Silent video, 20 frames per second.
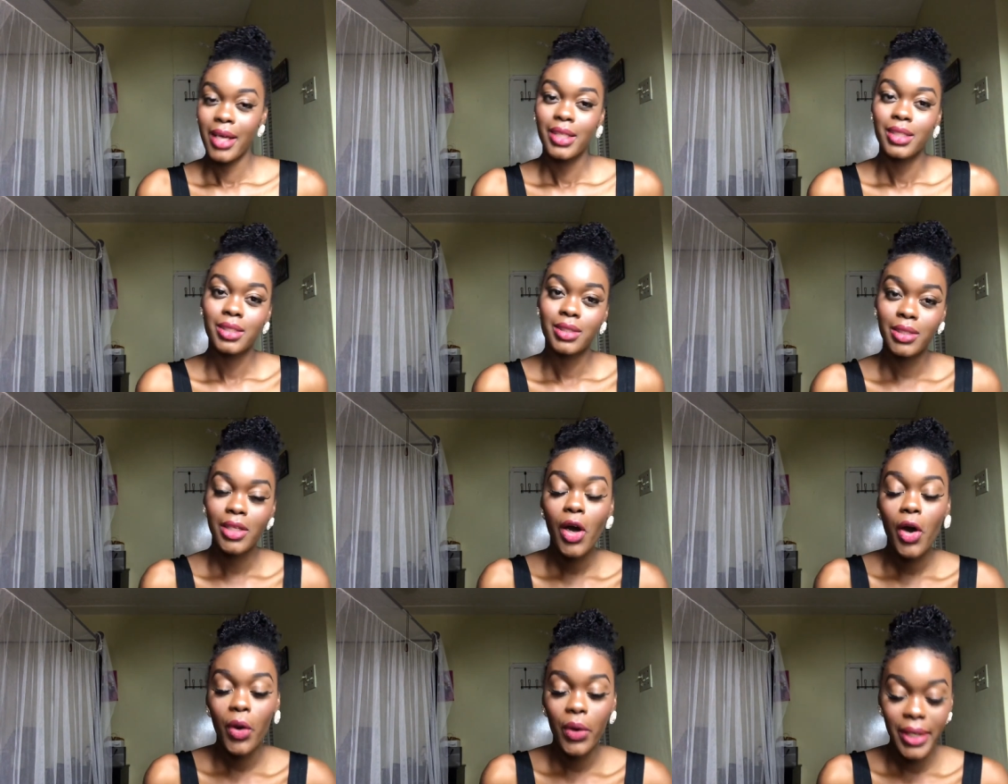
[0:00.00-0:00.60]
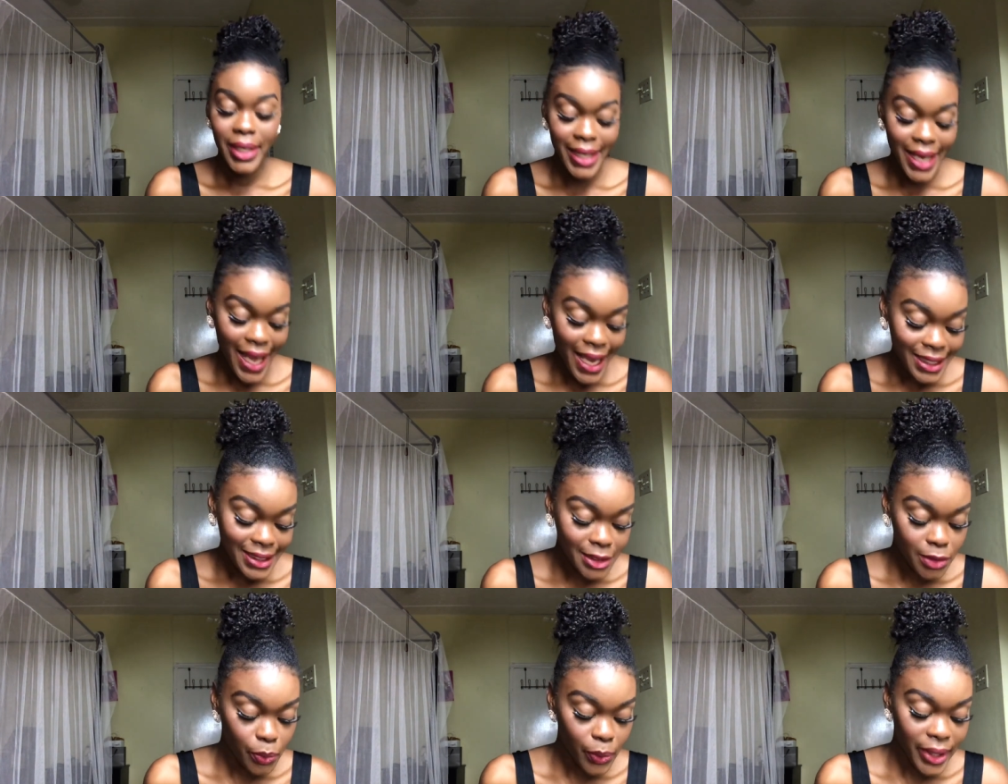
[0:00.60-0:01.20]
So
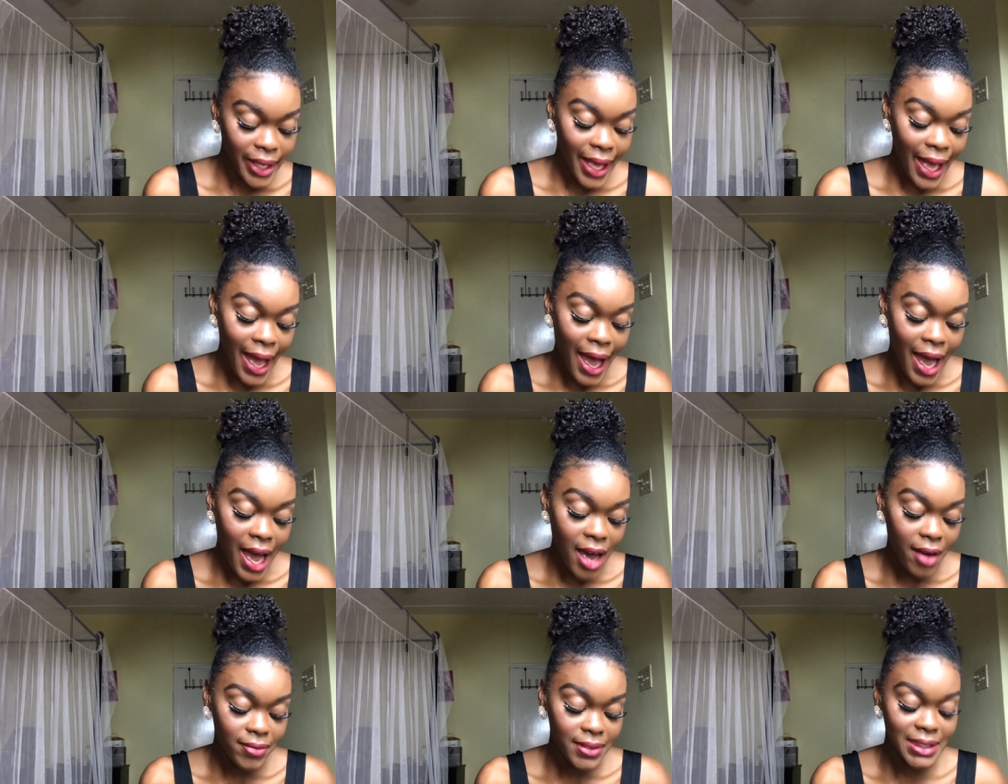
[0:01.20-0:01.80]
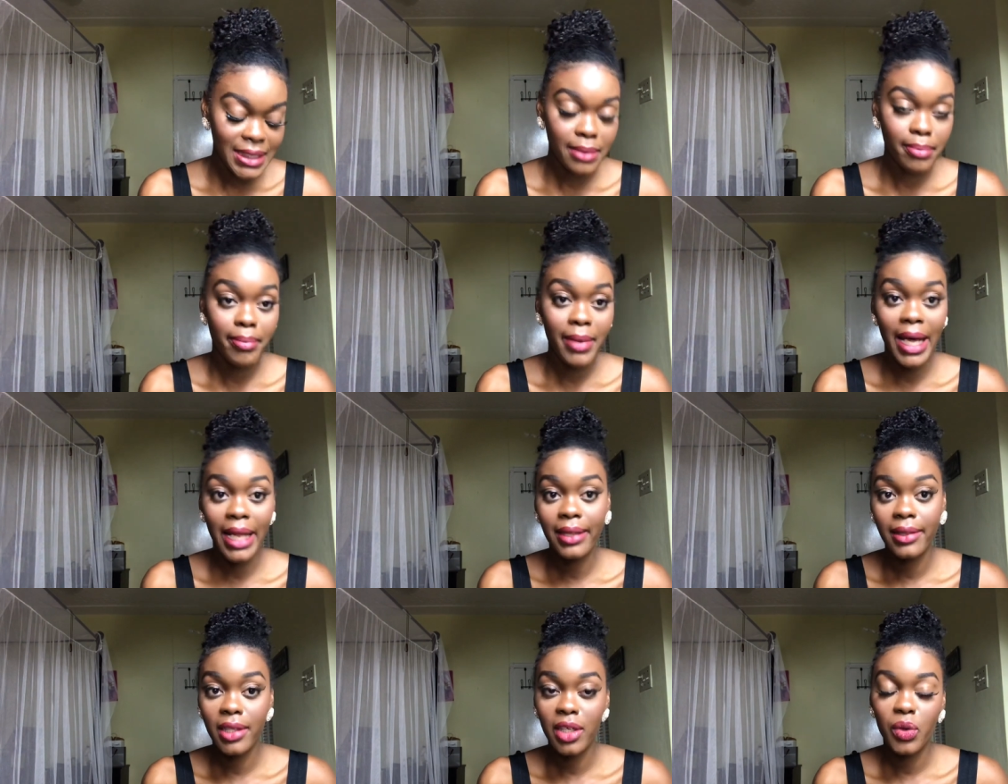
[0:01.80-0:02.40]
next we have
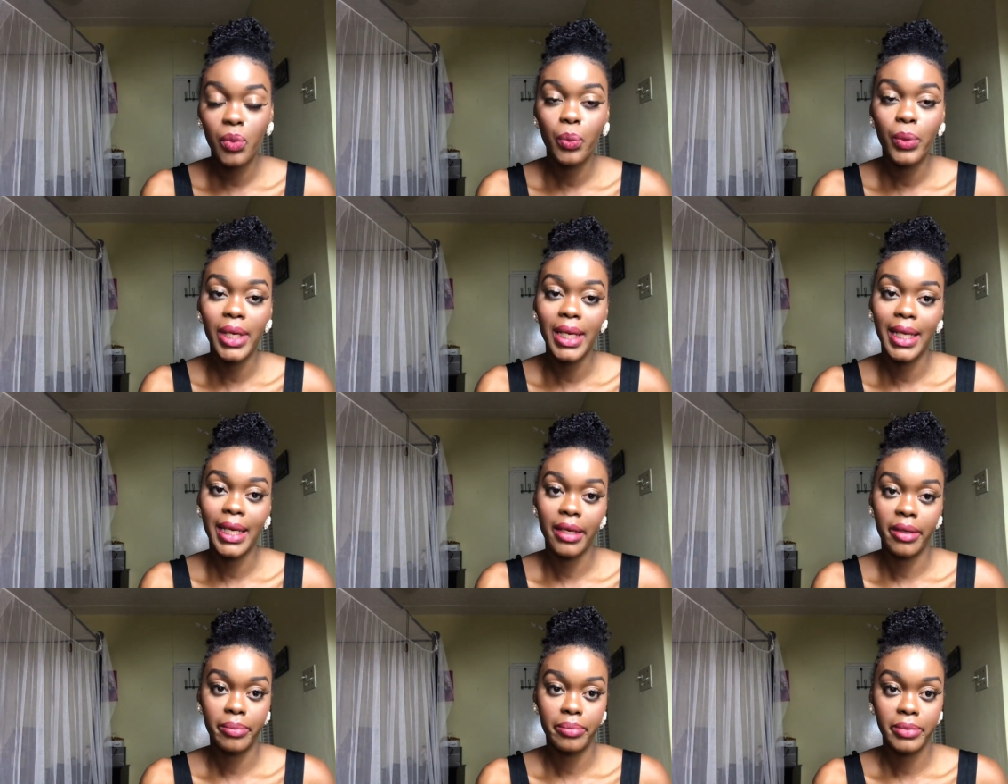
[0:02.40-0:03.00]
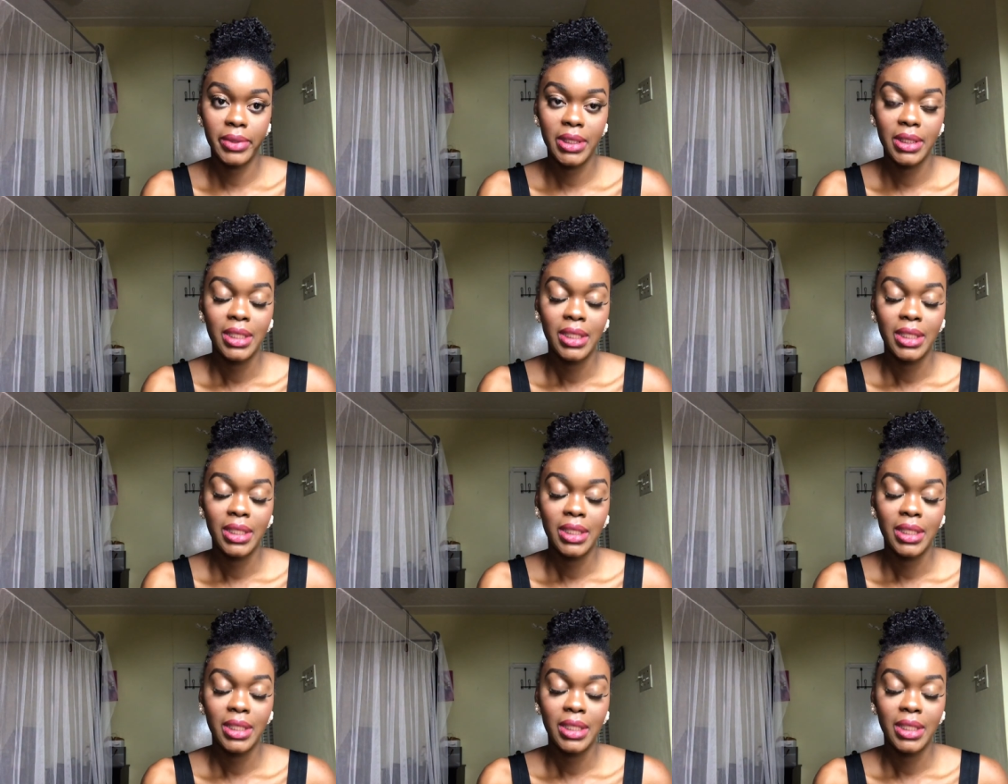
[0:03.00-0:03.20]
Samantha Williams.